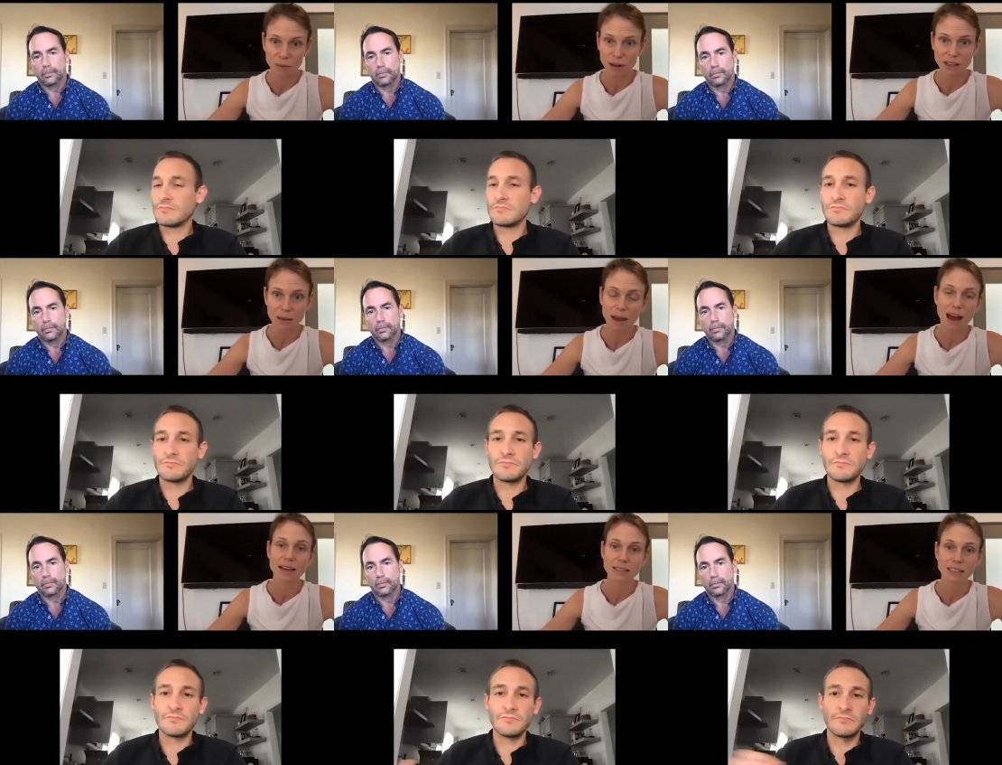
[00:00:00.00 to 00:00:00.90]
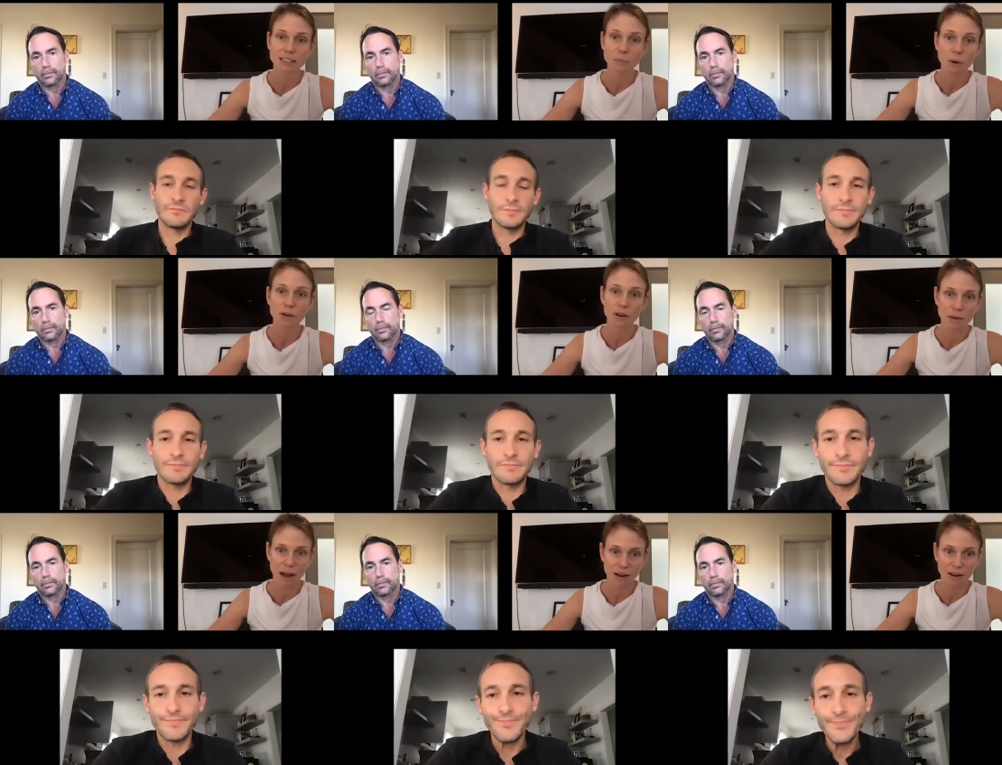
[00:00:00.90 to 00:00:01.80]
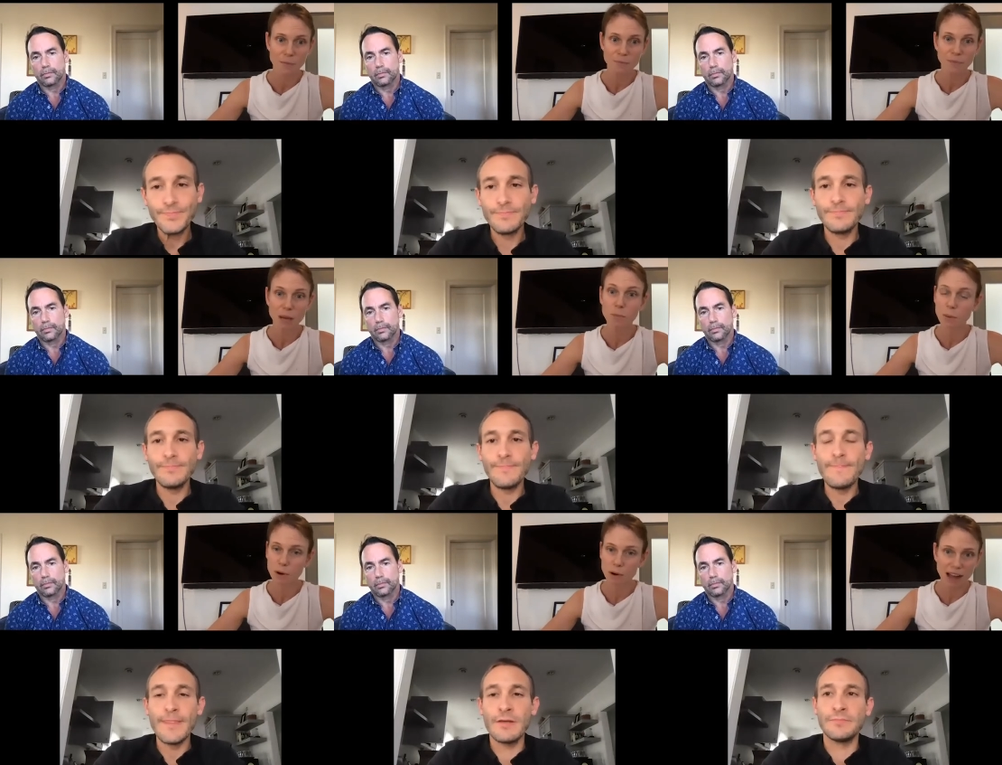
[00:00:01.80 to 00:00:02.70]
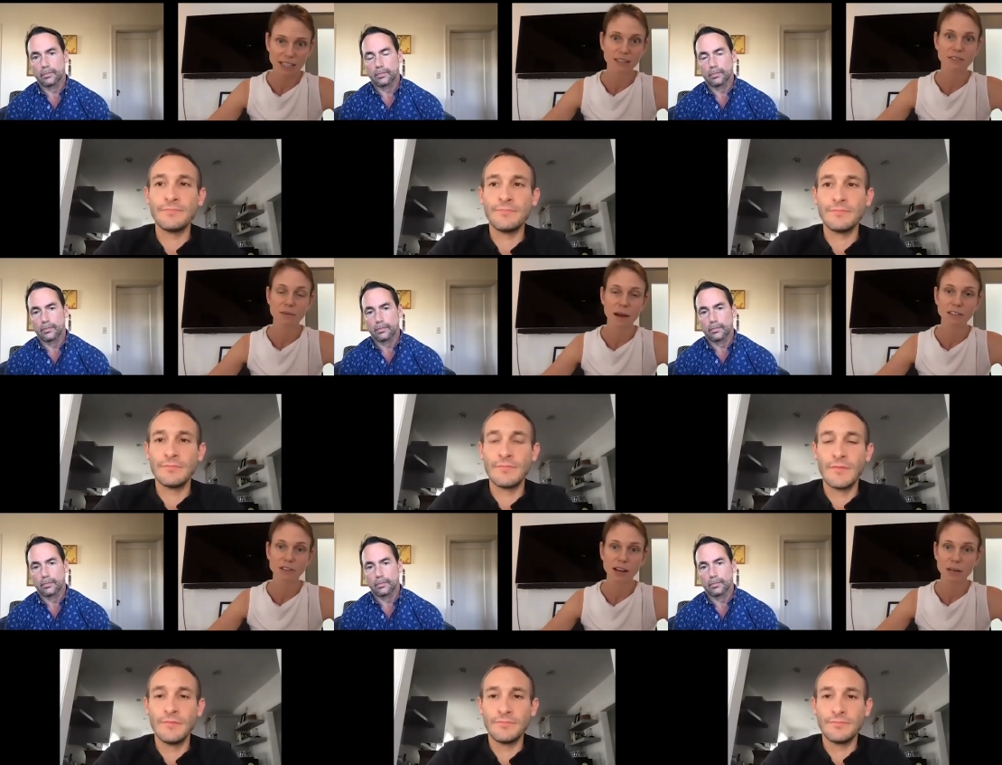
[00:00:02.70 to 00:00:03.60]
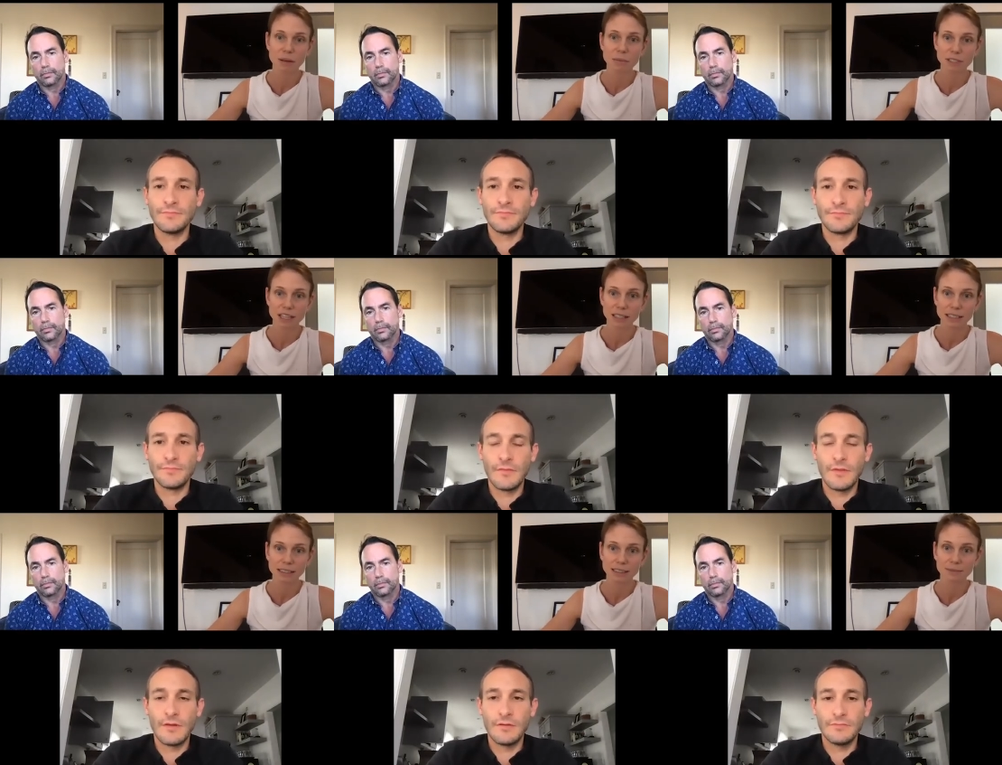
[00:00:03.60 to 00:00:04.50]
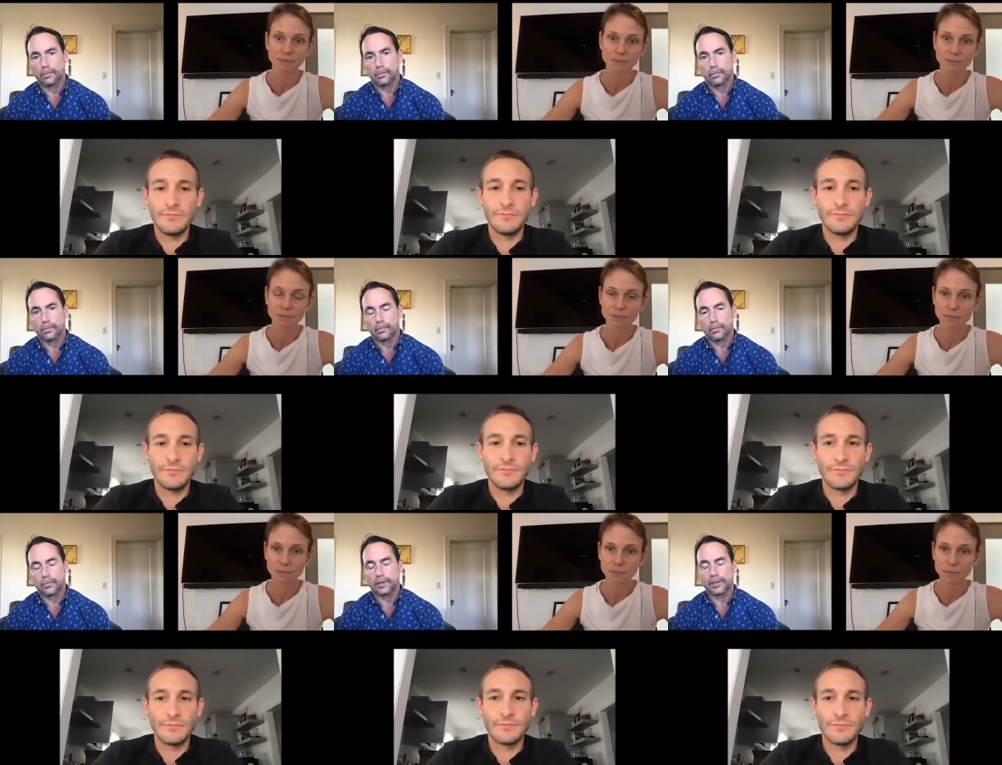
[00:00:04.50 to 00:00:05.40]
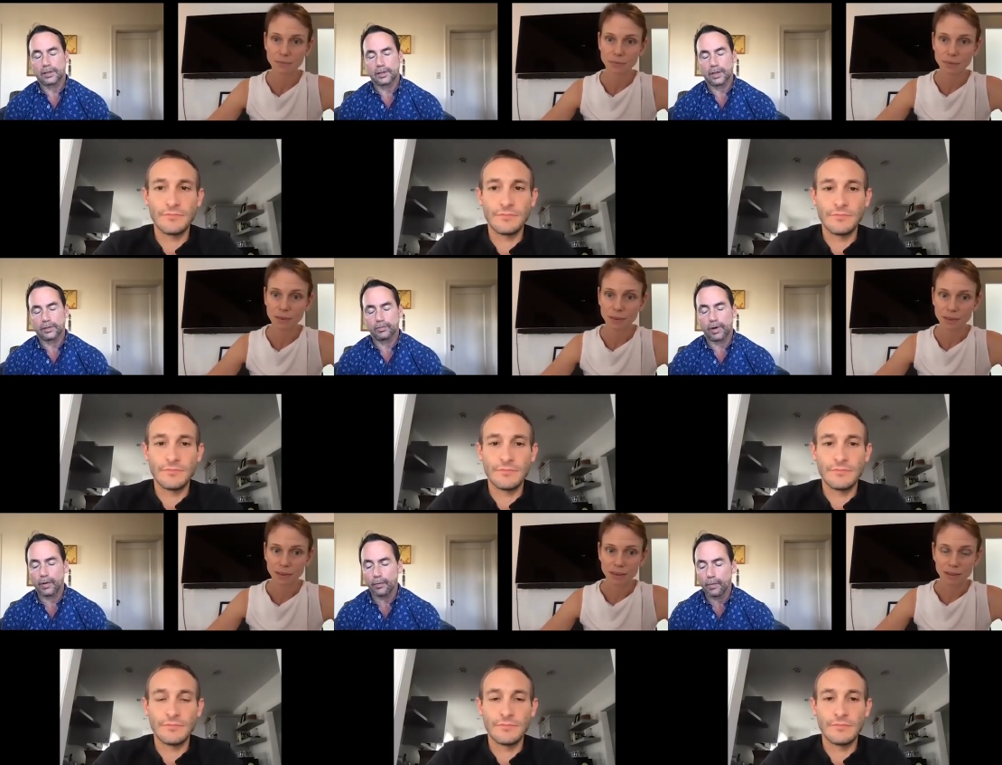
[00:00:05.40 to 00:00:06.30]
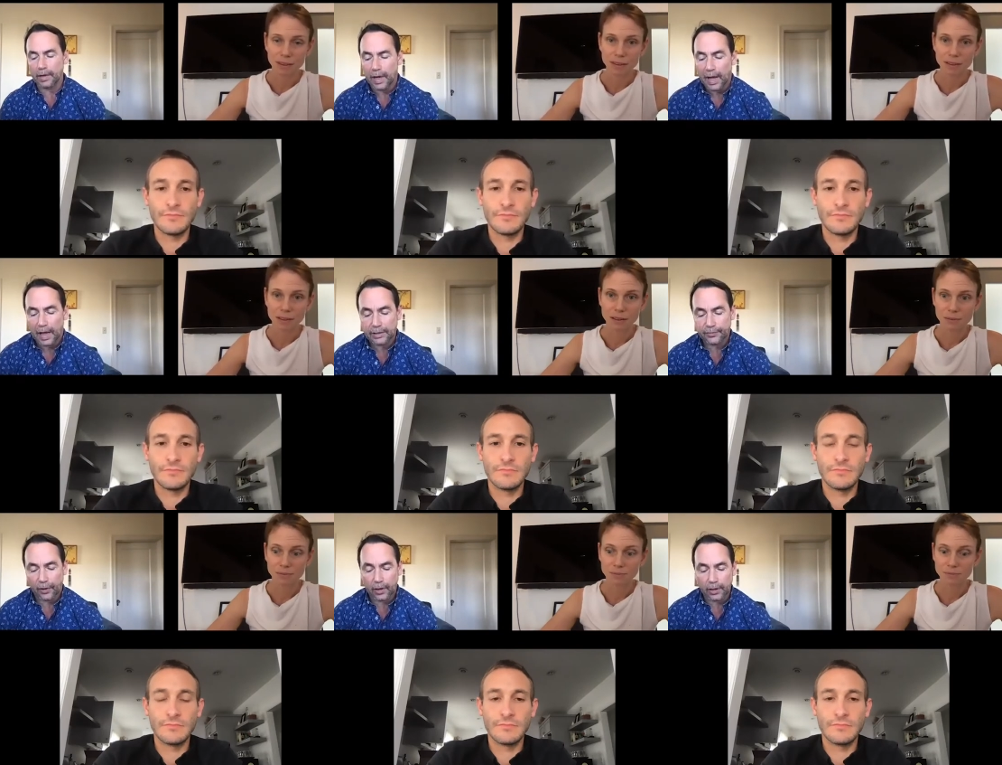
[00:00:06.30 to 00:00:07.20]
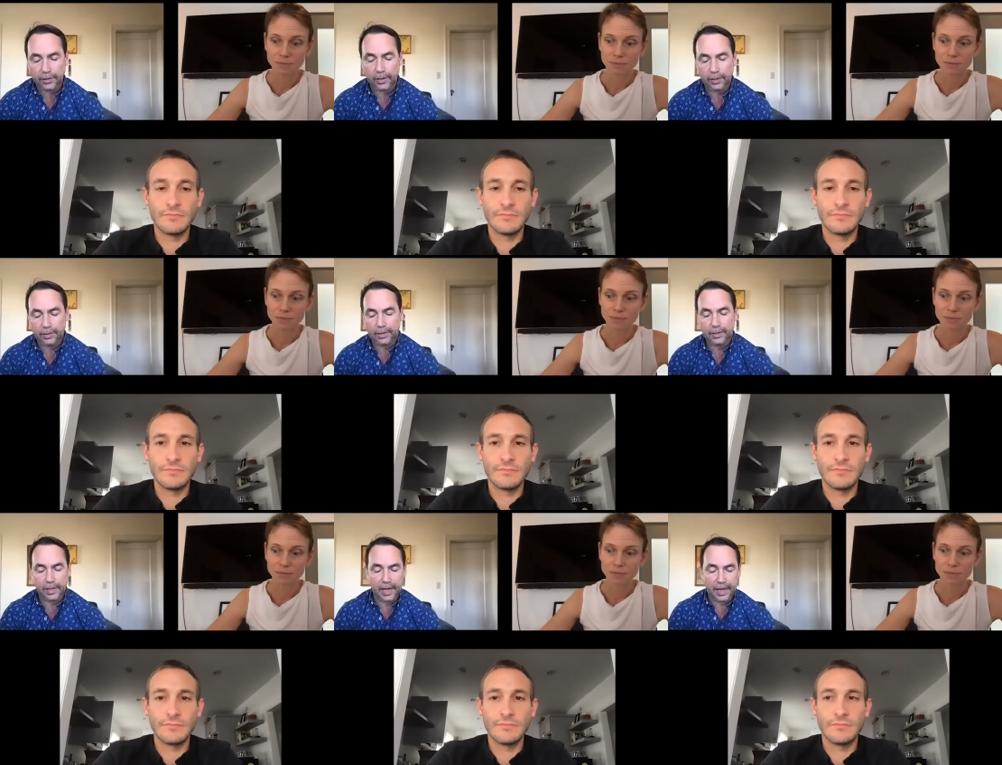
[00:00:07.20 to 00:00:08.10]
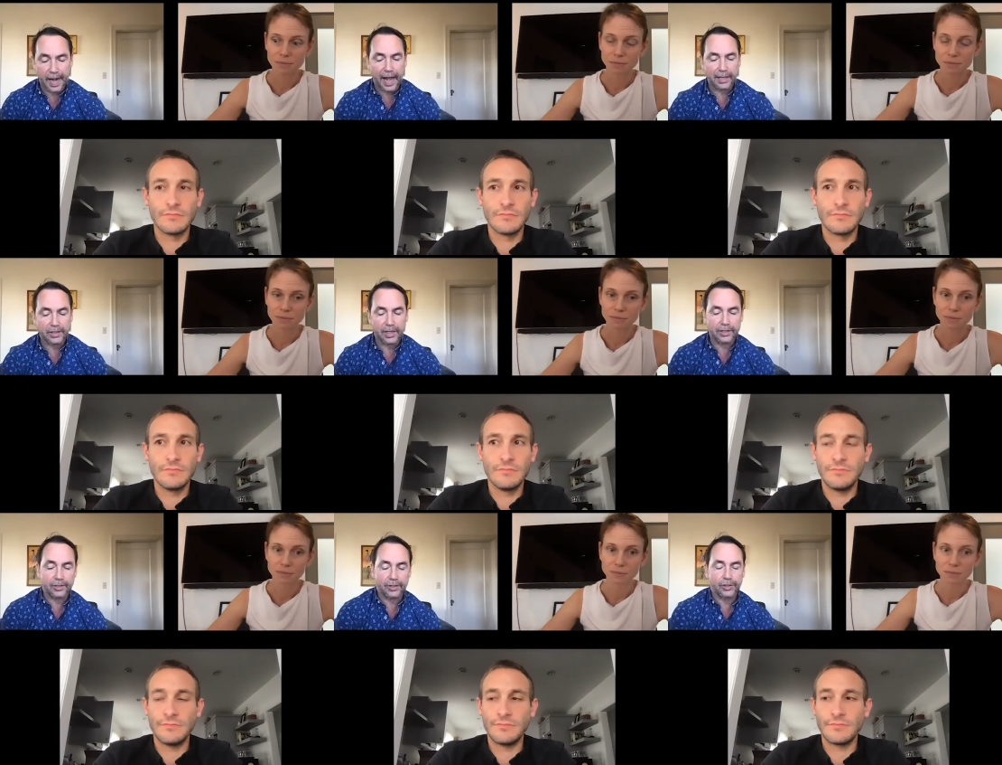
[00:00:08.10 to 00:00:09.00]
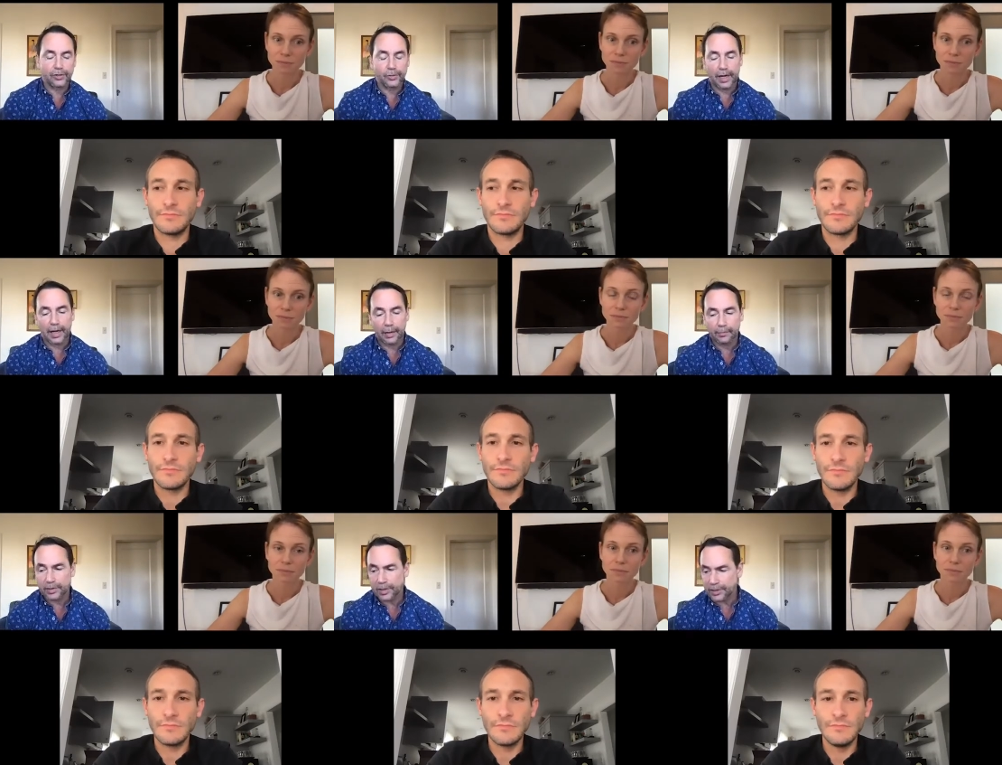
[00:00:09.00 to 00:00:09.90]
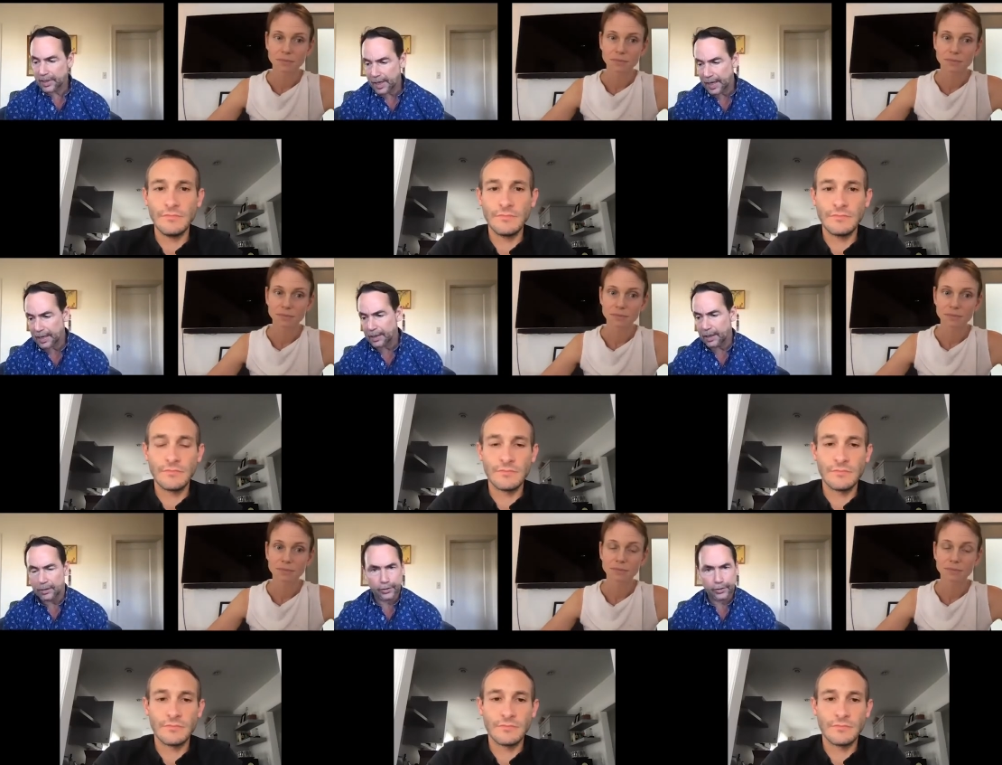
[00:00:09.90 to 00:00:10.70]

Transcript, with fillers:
Speaker 1: been in the past and smarter about and more proactive about trying to be protected.
Speaker 2: That's excellent. Well, what as far as the gaining access to um, Siti and